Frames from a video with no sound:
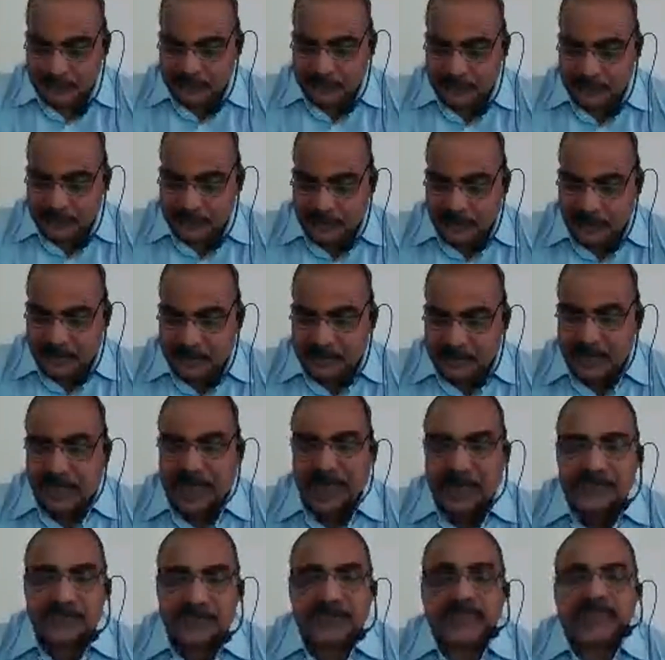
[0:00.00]
And the
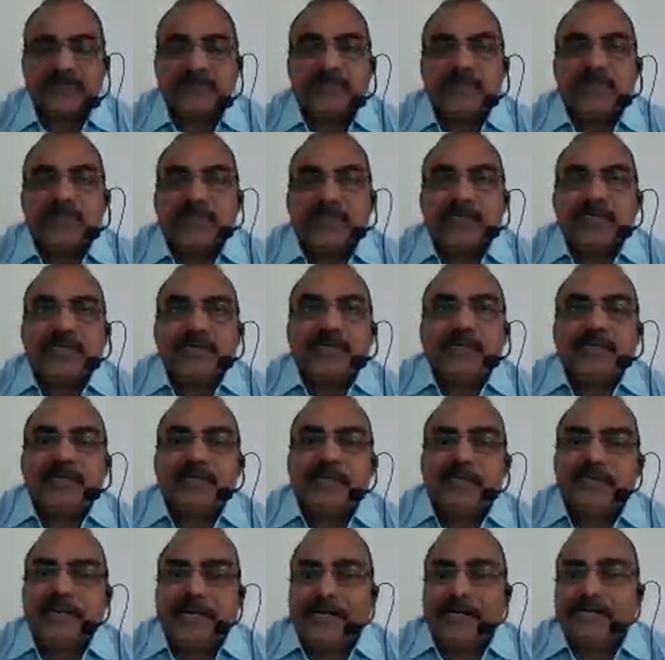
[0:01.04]
last
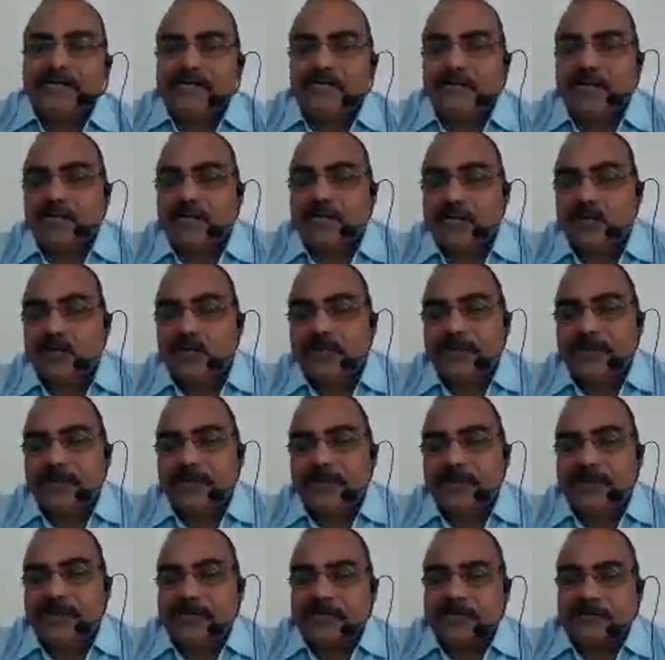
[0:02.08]
natural rope
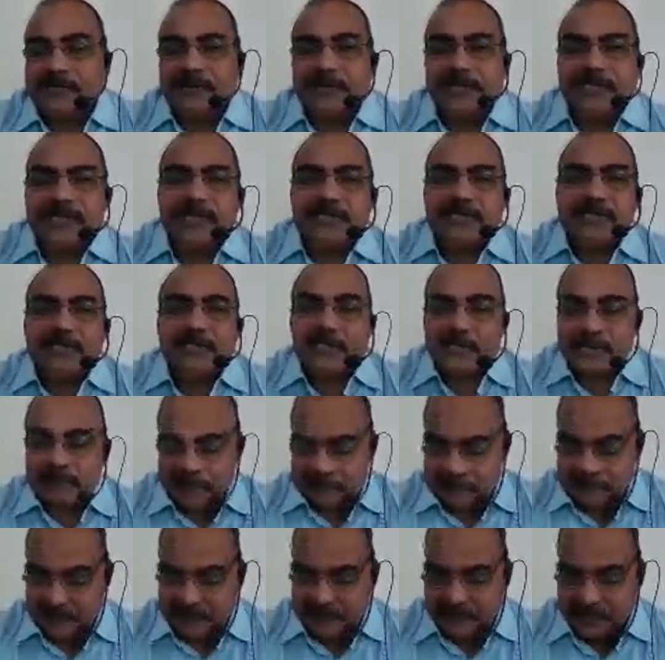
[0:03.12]
explained there is
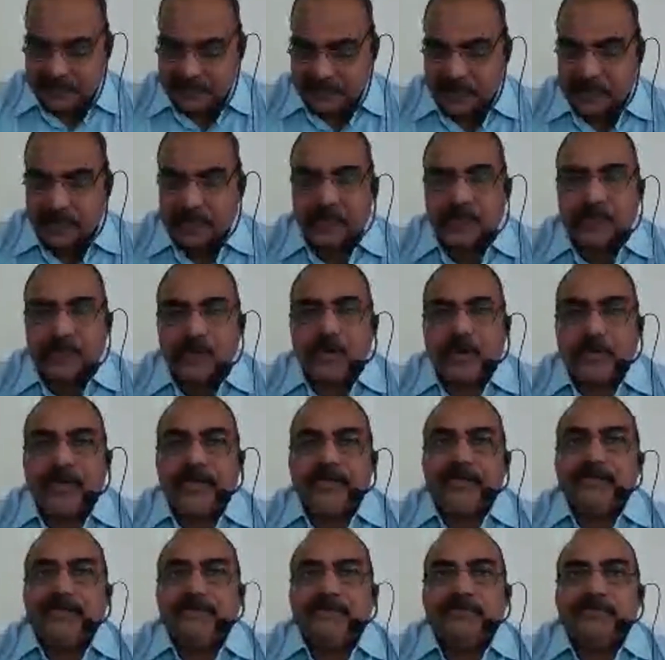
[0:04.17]
coir,
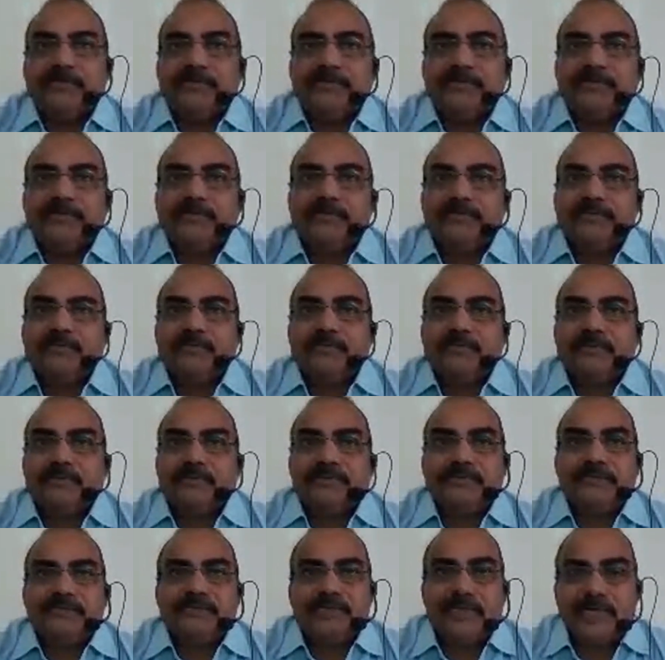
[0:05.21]
which is
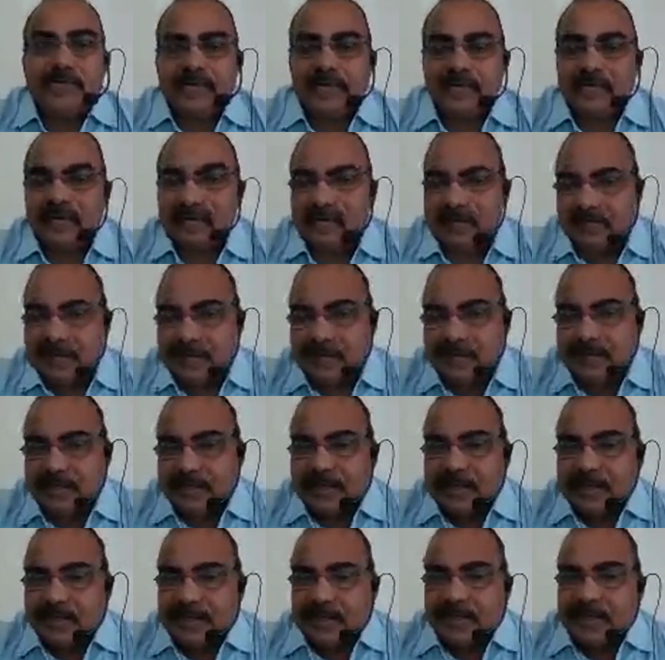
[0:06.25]
generally
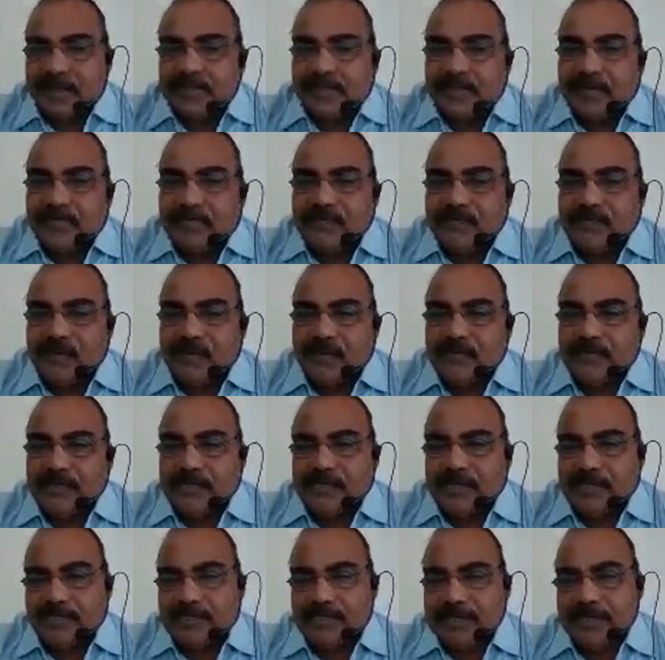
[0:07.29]
found in
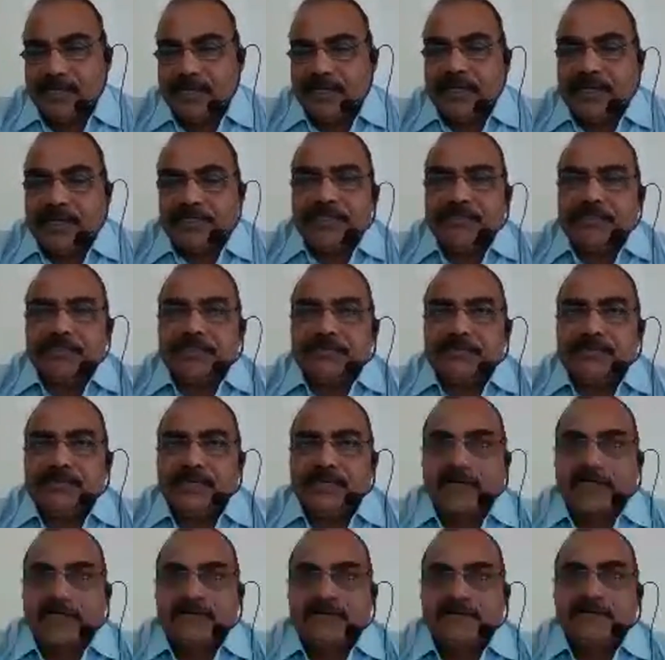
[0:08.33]
India, and
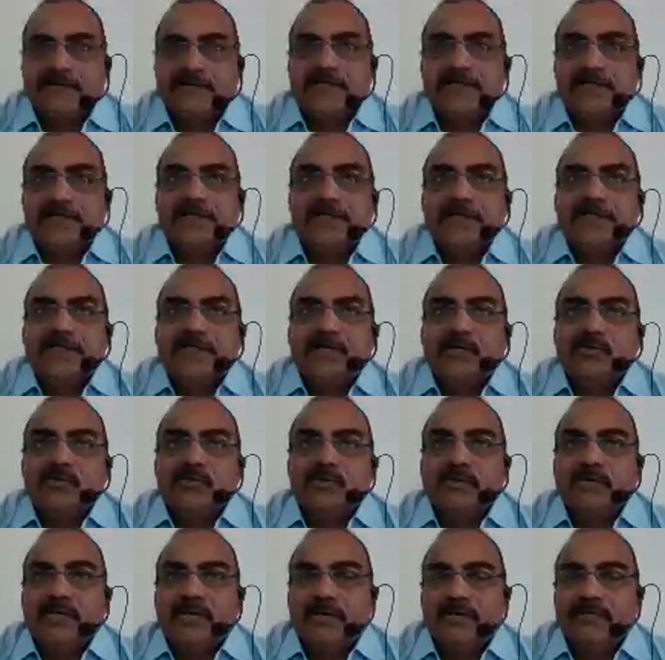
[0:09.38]
especially in South
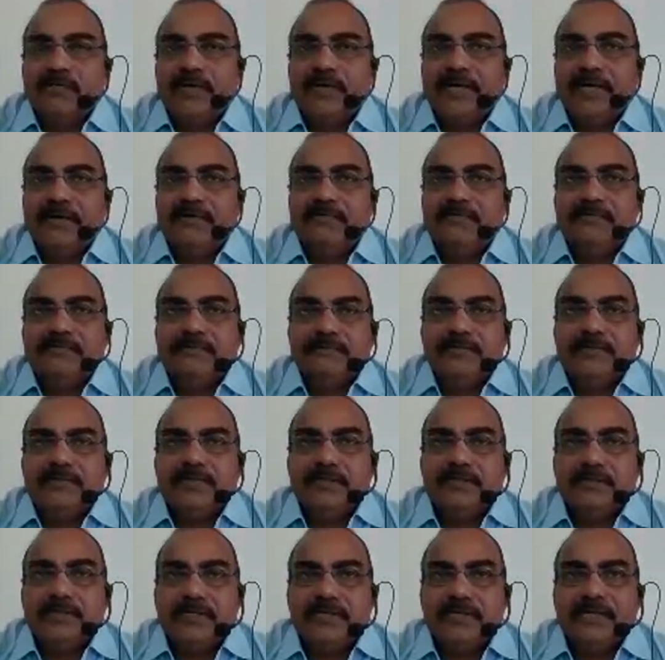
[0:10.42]
India we have,
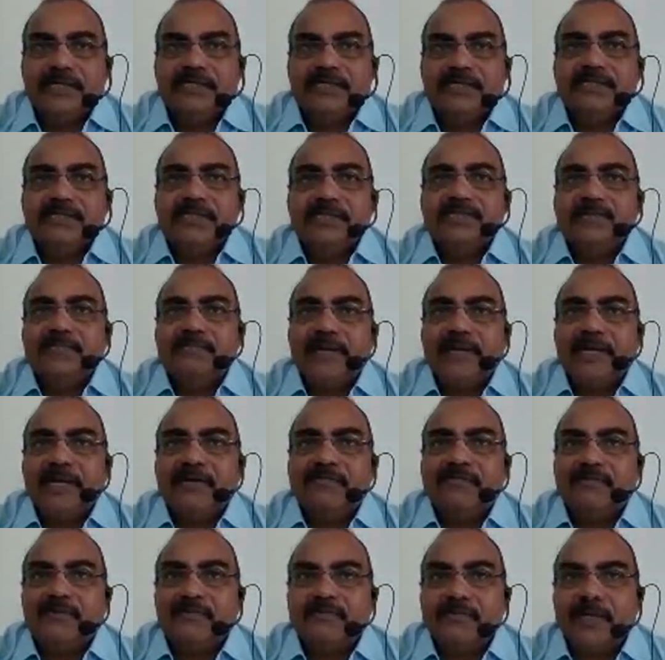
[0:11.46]
and this is made
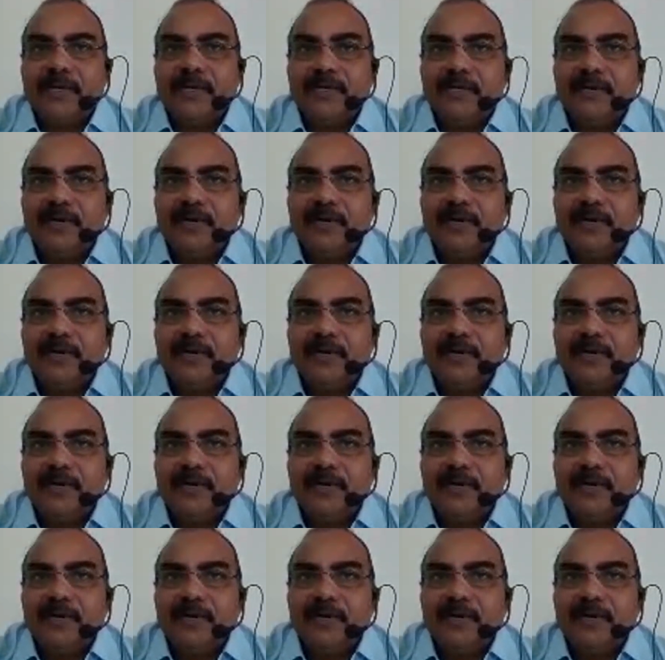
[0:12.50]
from the